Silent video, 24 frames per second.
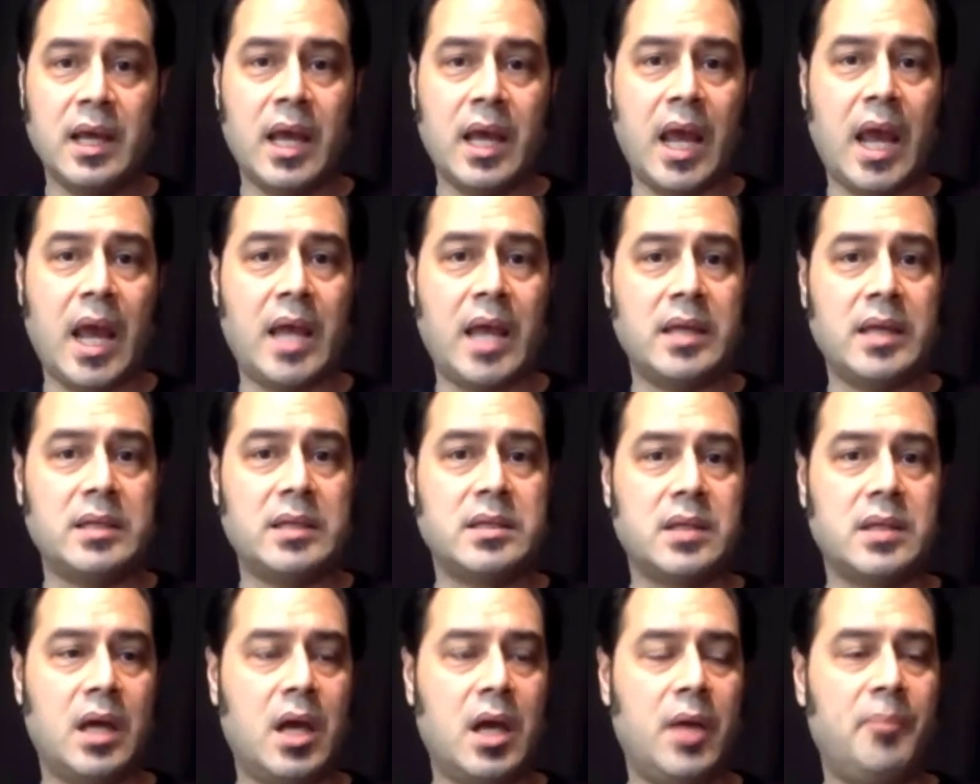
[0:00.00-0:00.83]

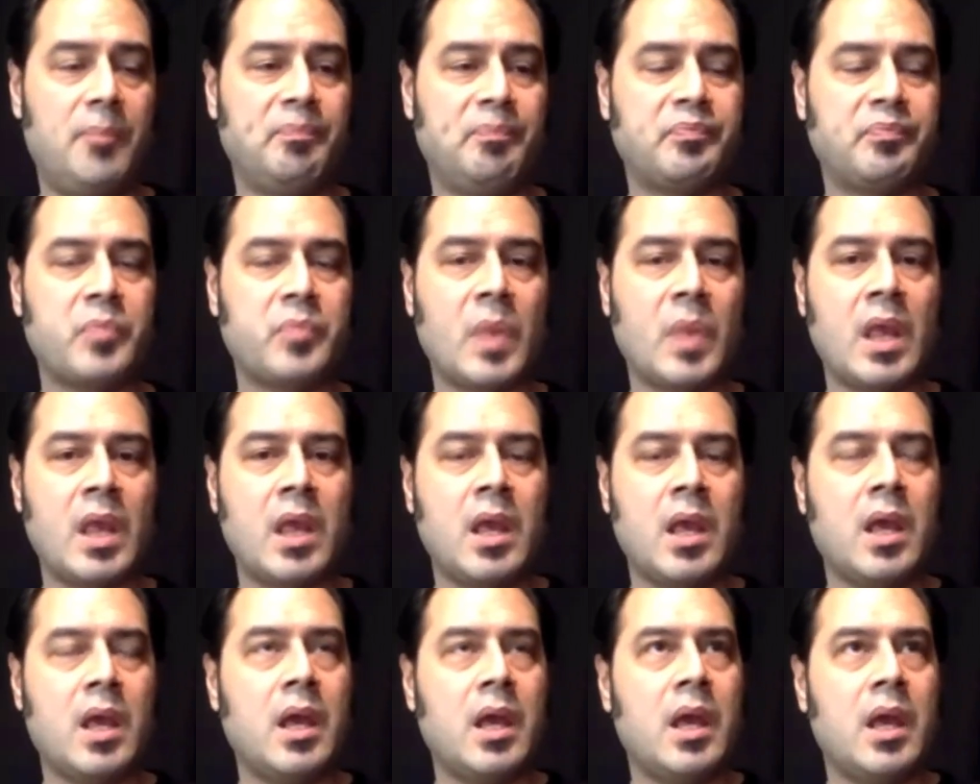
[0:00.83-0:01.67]

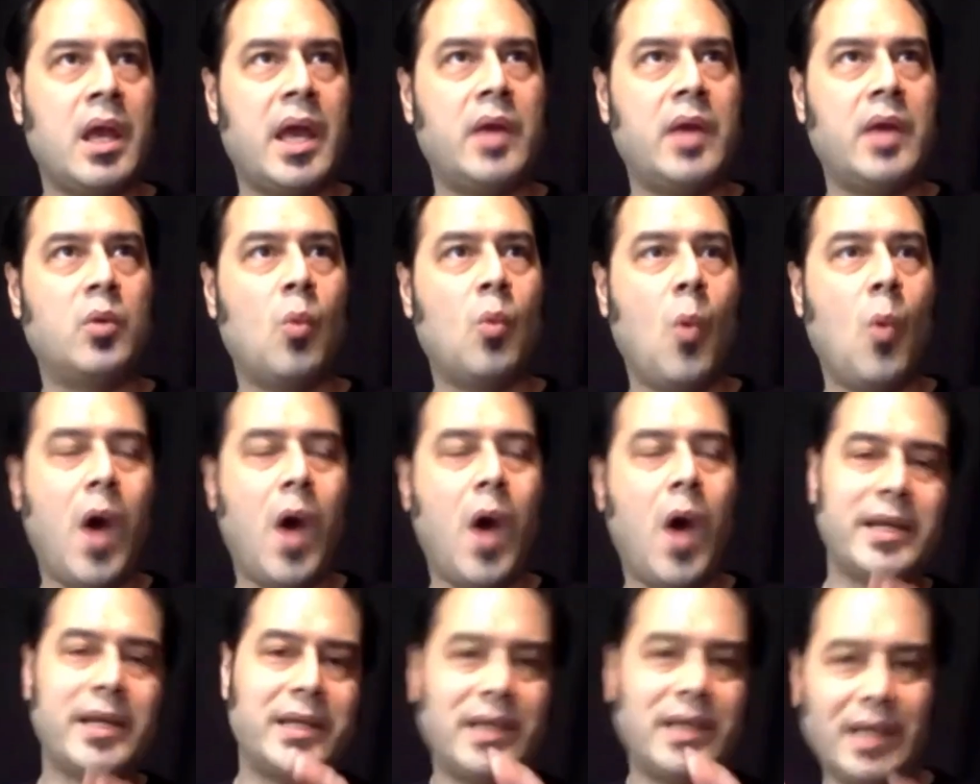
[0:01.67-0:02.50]
And
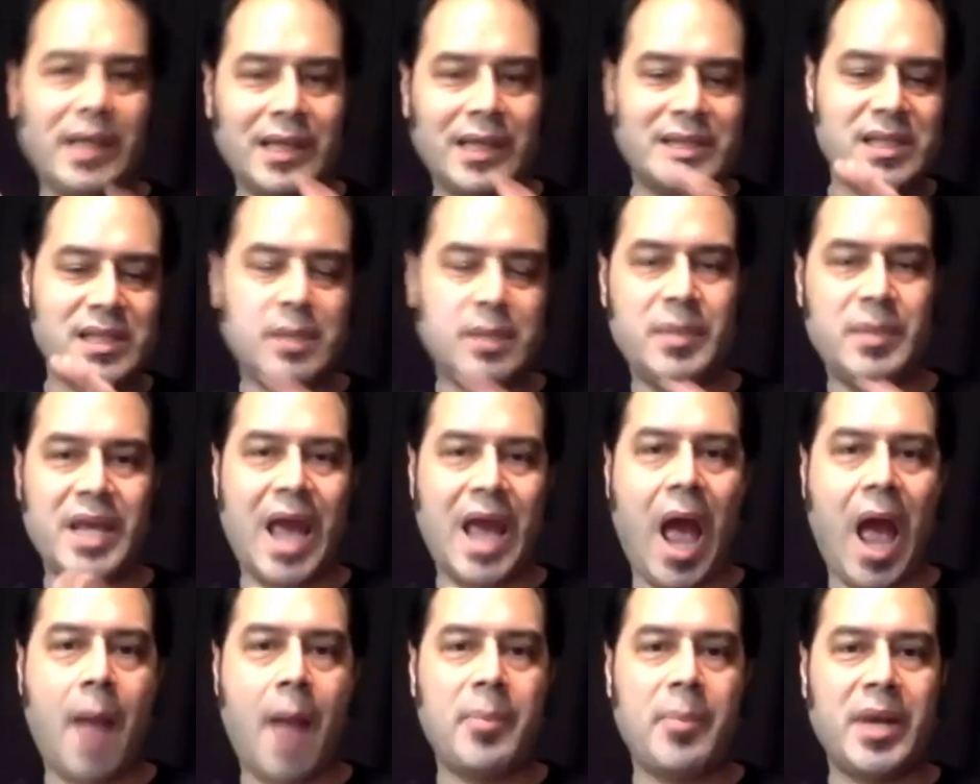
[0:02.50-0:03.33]
what needs to be
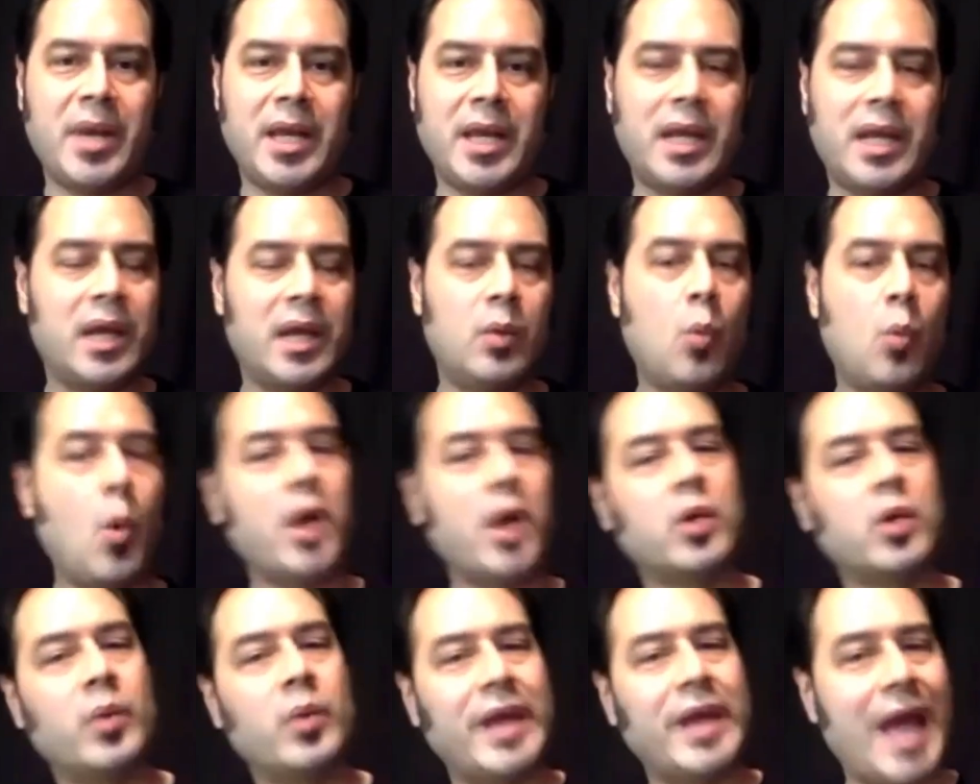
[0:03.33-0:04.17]
happening and
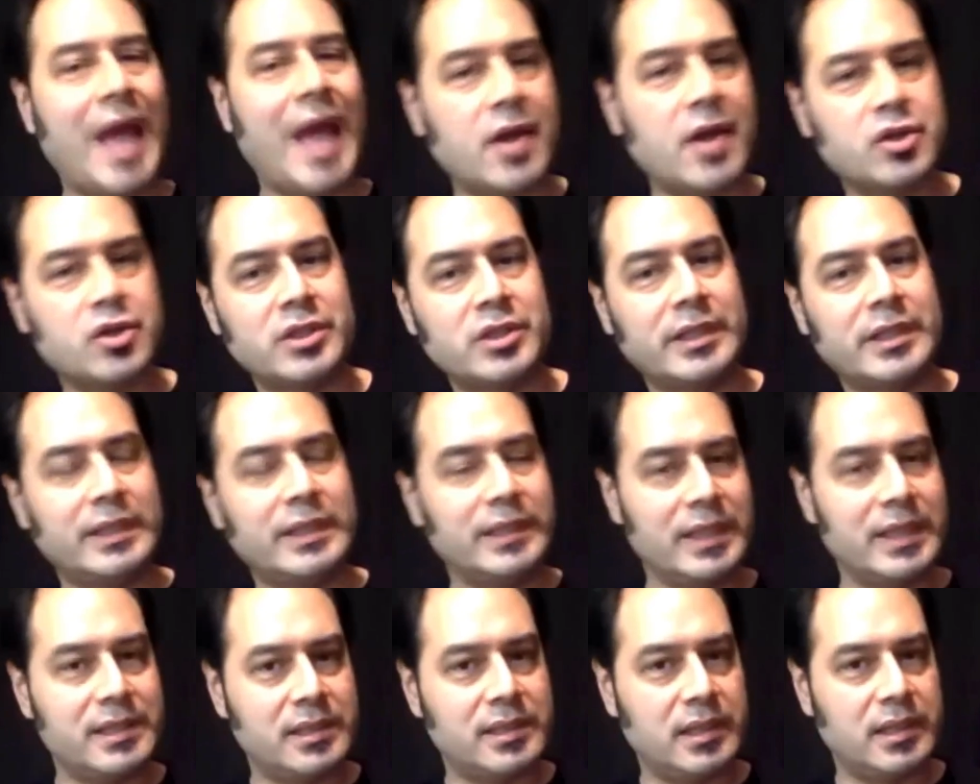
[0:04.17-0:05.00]
what are we actually
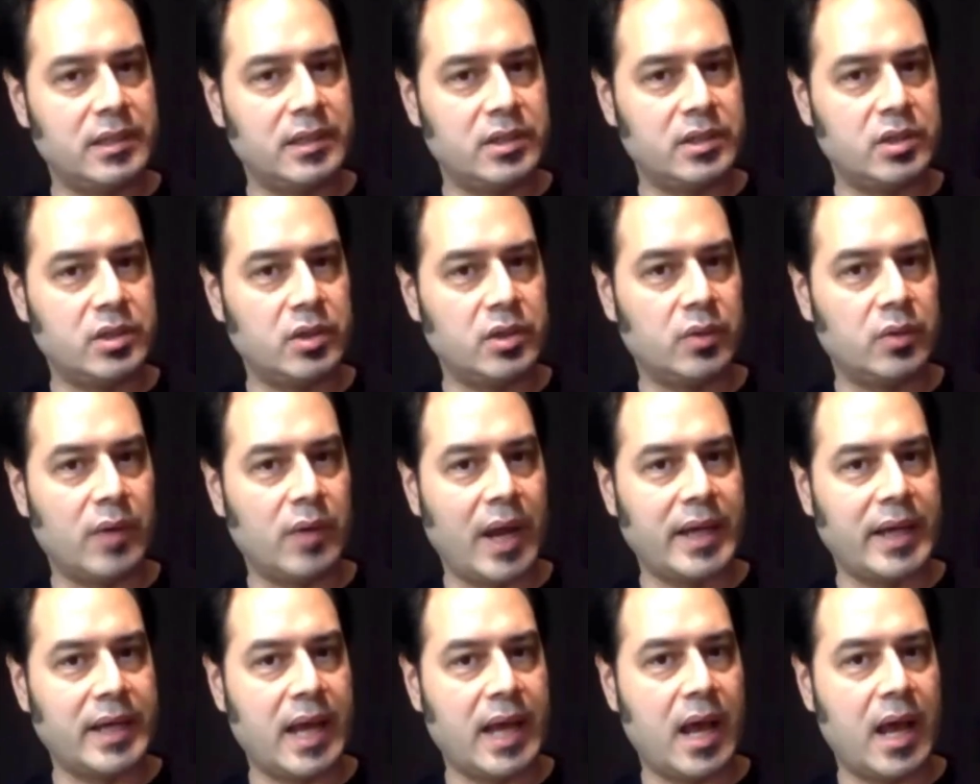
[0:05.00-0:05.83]
listening to
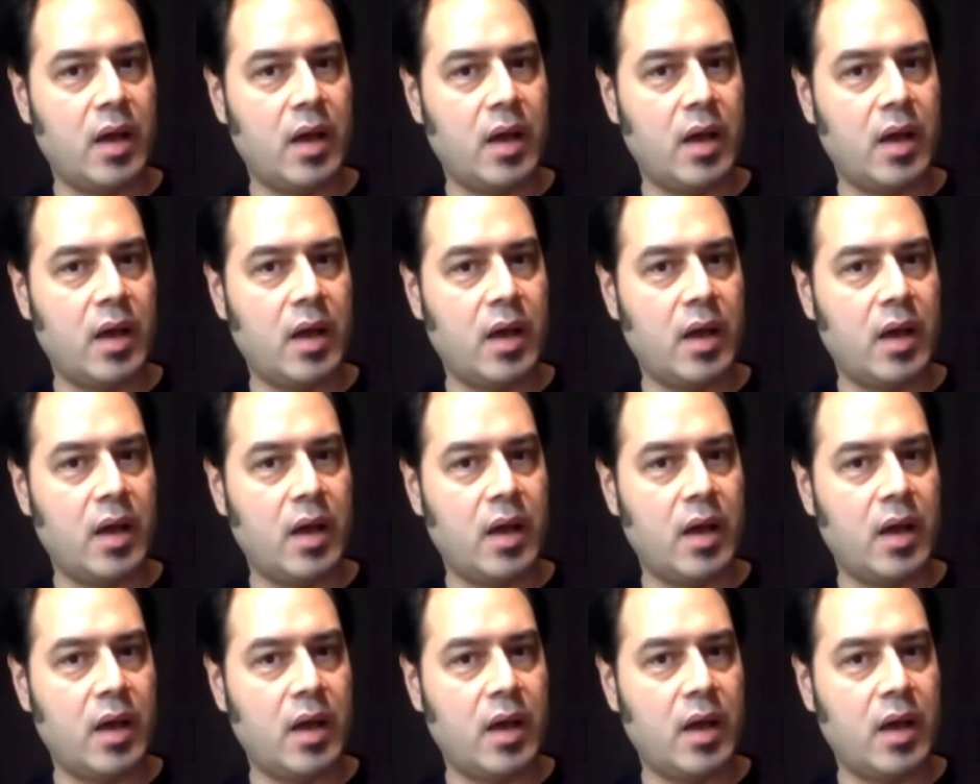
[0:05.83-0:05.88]
right now,